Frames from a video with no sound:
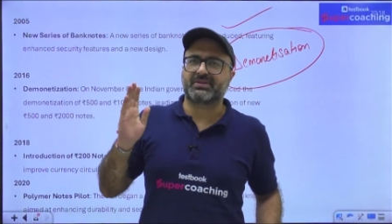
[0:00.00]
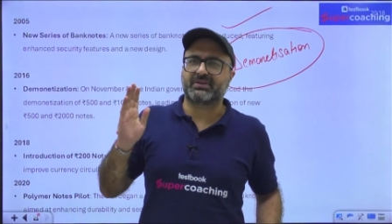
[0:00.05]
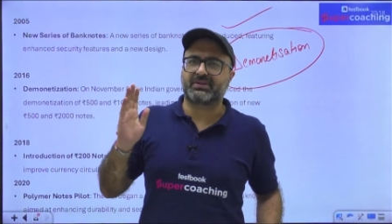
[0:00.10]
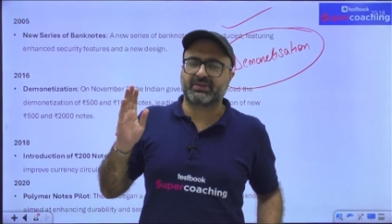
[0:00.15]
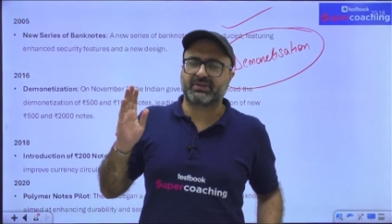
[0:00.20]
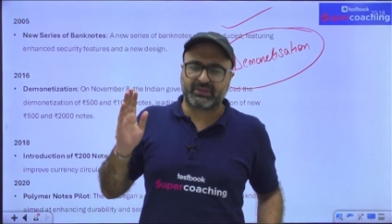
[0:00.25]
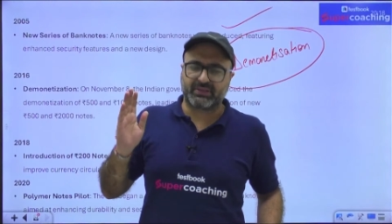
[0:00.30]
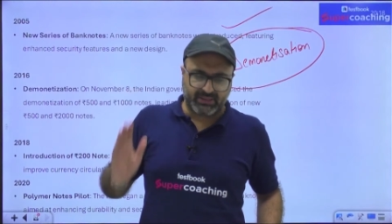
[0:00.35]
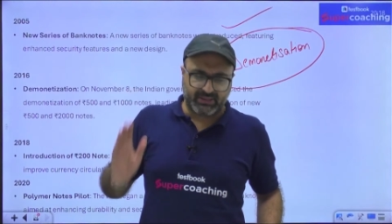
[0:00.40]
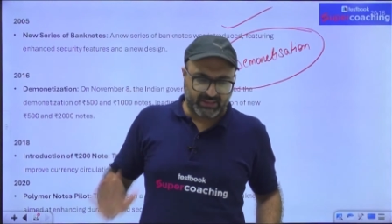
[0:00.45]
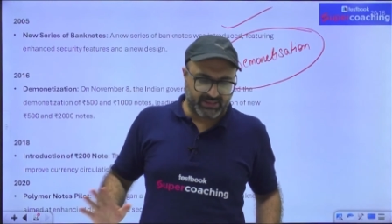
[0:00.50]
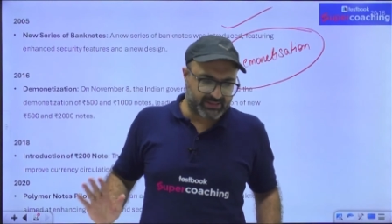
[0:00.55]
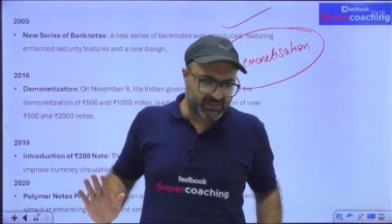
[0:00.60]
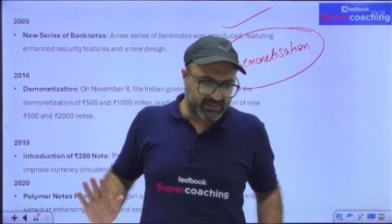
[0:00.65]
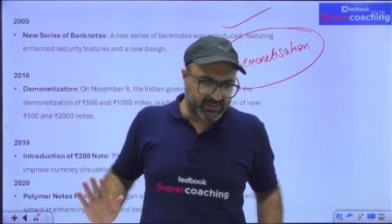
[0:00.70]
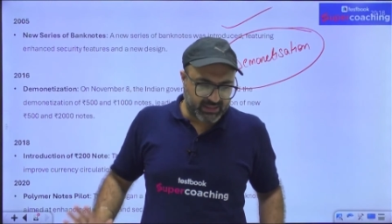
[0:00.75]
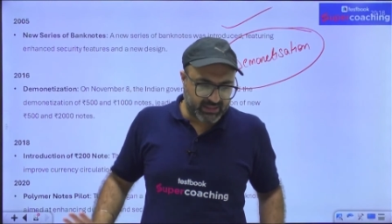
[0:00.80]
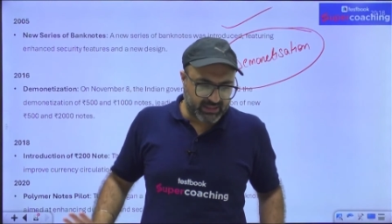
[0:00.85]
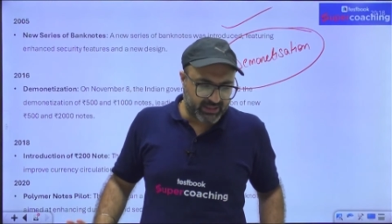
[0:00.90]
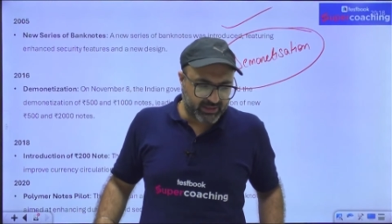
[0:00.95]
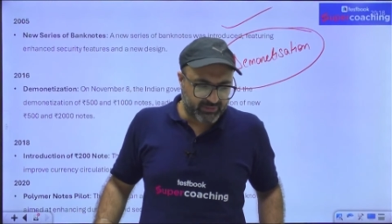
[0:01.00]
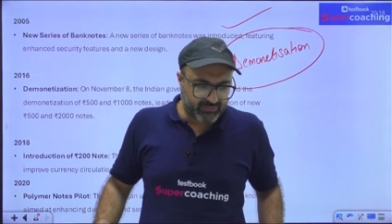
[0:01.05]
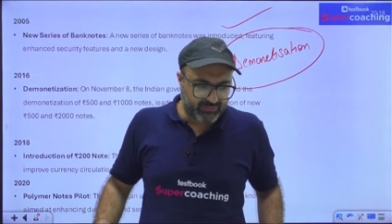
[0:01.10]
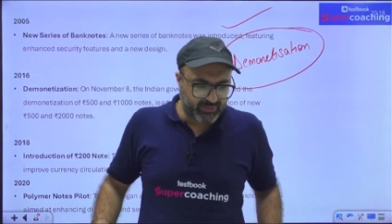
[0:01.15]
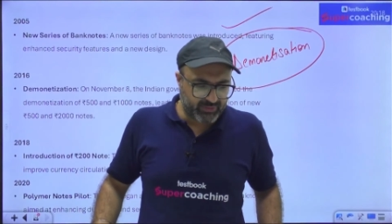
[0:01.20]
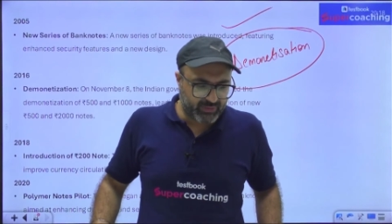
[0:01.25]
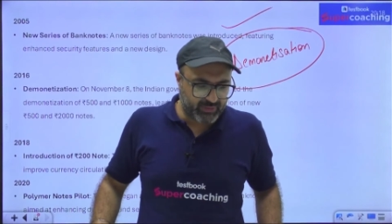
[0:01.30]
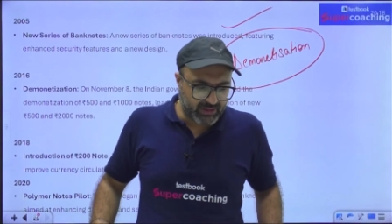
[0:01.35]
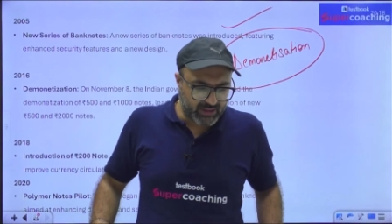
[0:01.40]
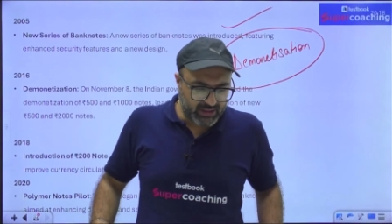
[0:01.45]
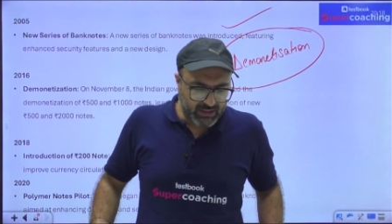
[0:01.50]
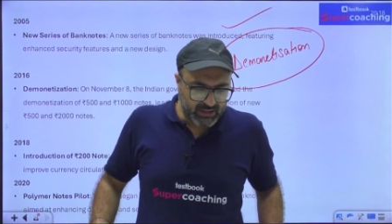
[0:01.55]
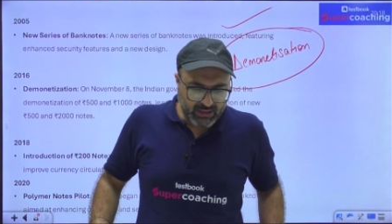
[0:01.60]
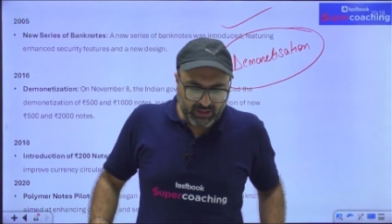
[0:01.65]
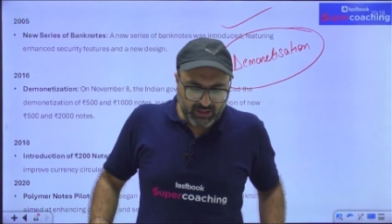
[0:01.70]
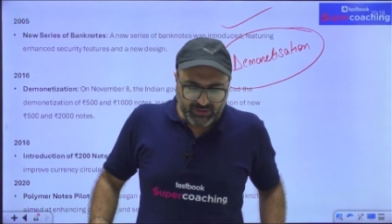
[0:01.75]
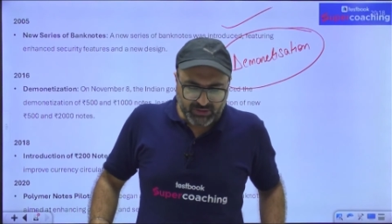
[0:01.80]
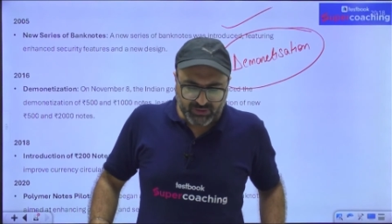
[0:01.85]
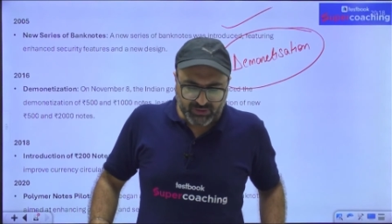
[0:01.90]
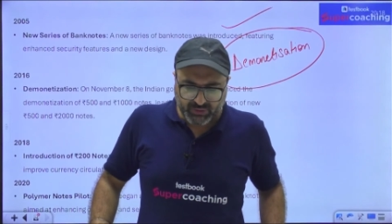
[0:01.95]
Is it clear, everyone? So
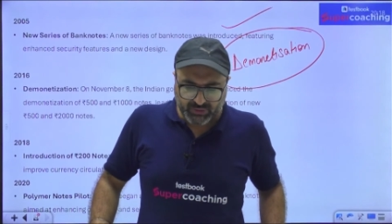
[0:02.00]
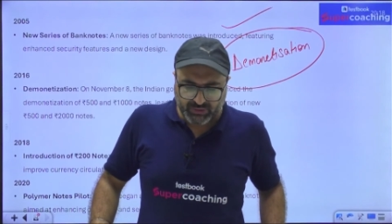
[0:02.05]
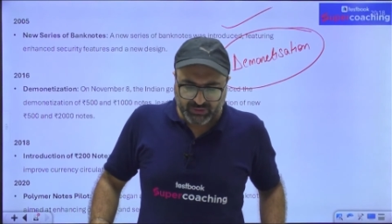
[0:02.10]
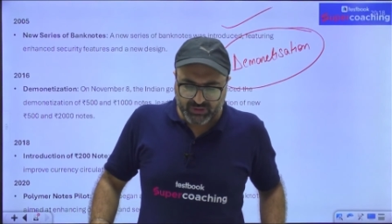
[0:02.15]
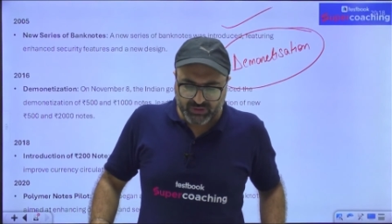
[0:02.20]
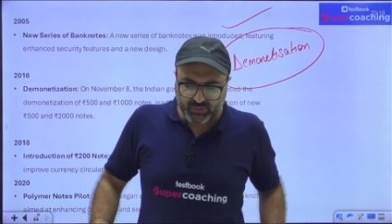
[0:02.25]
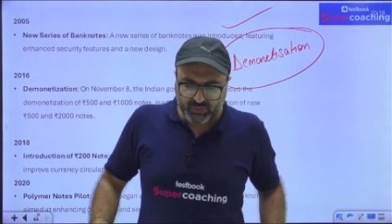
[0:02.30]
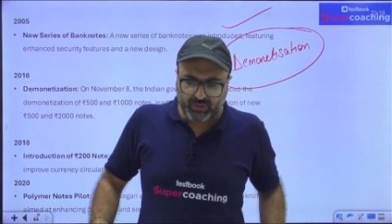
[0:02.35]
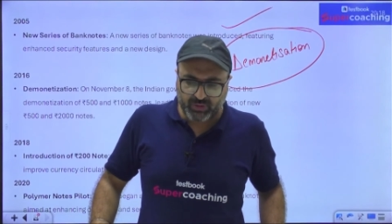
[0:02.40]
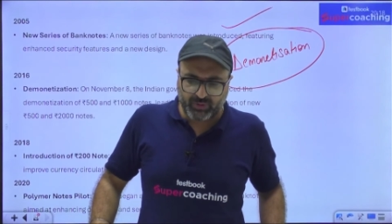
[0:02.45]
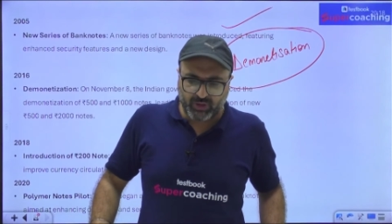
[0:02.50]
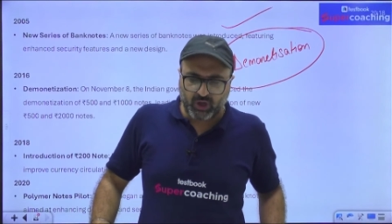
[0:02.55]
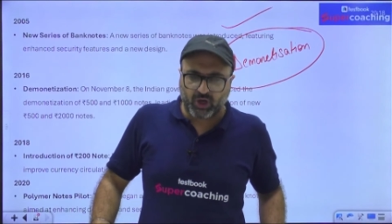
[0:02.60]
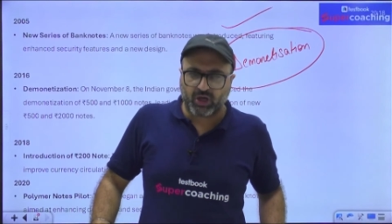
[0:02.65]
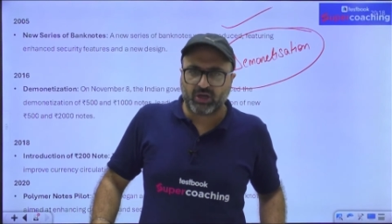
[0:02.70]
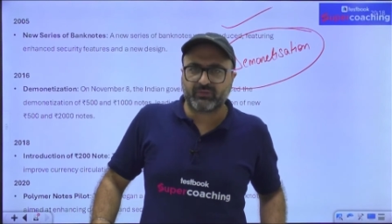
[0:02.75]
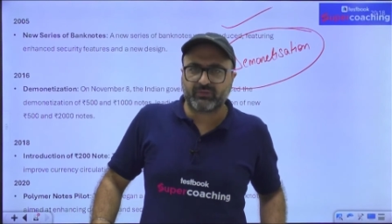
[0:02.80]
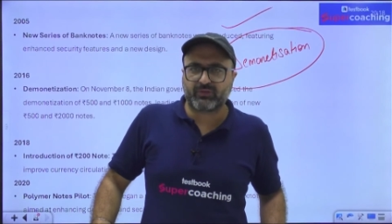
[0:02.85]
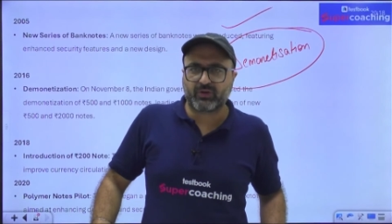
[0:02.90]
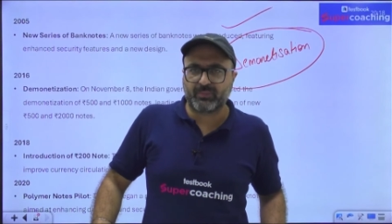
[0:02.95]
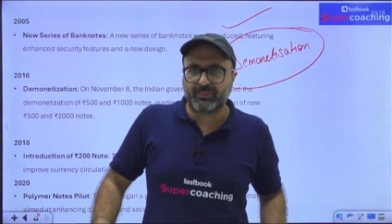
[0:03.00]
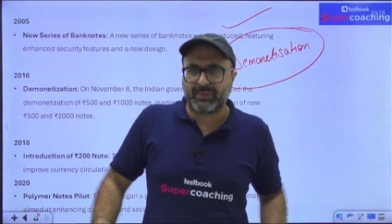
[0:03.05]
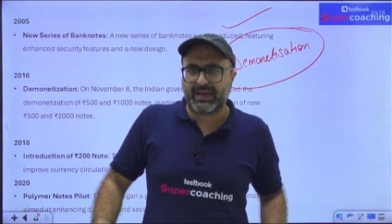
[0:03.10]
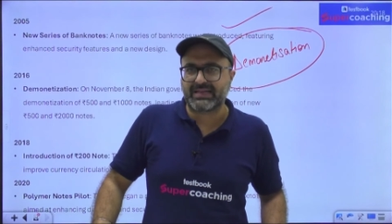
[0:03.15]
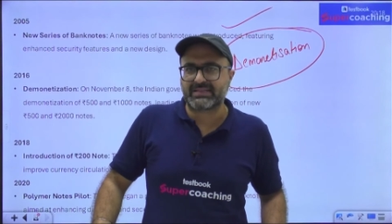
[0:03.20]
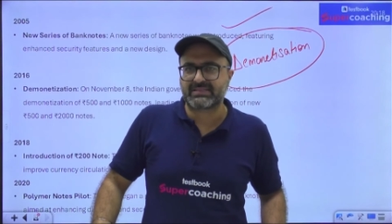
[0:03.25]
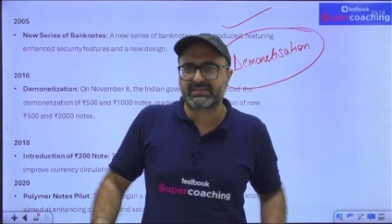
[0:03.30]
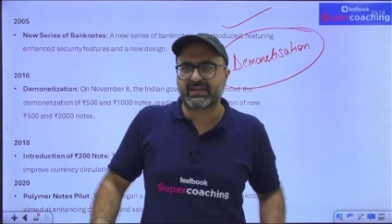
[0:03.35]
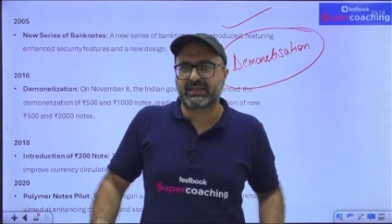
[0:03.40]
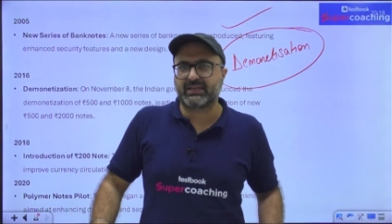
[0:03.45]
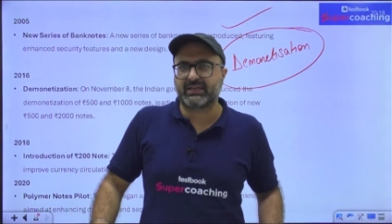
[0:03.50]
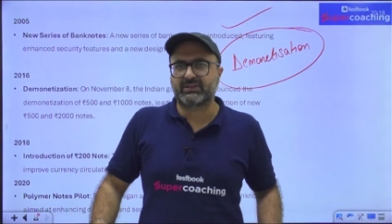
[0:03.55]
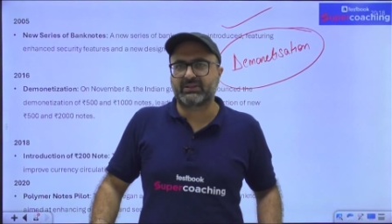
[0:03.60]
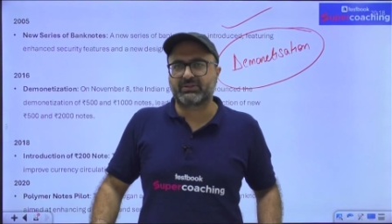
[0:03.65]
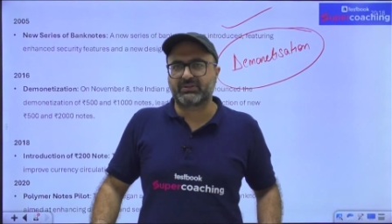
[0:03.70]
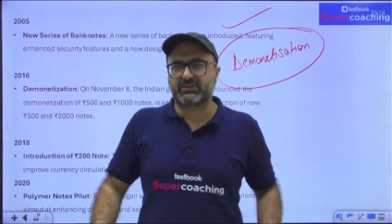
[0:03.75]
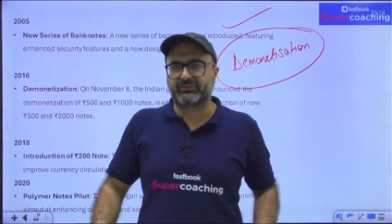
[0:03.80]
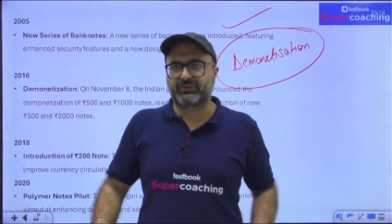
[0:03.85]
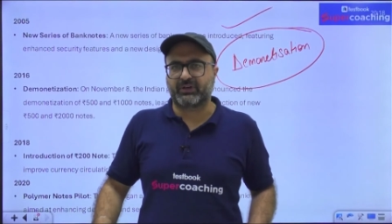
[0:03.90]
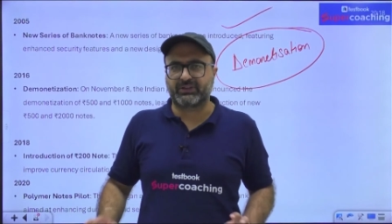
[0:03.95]
this will be all from my side for
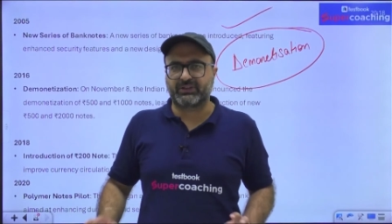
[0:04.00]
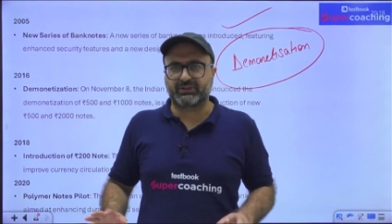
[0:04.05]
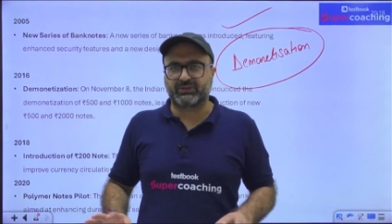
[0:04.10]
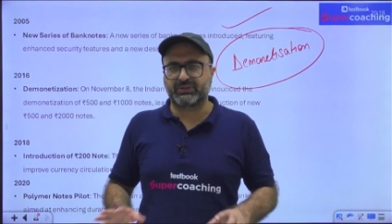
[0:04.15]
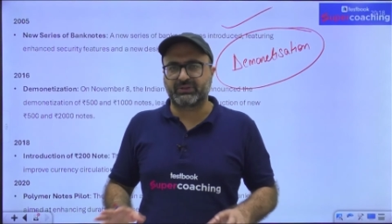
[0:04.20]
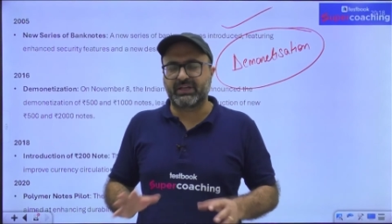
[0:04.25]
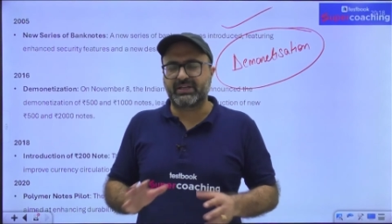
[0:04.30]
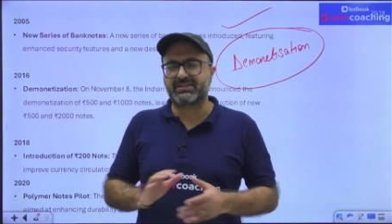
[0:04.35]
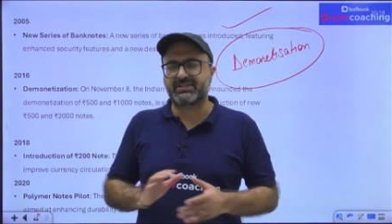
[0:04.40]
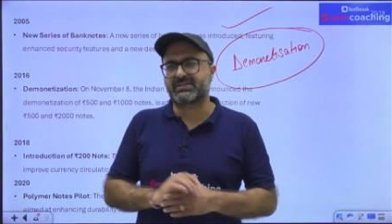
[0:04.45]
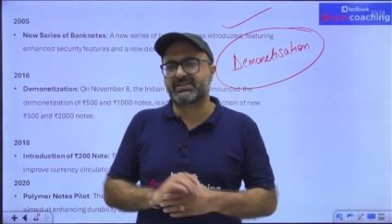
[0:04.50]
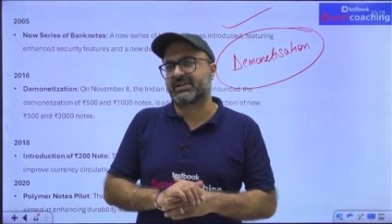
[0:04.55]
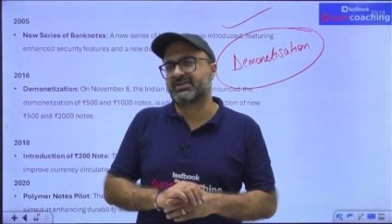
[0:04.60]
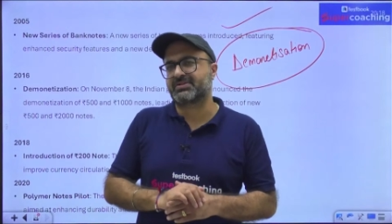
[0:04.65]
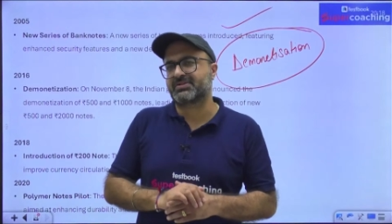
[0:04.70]
the today's session.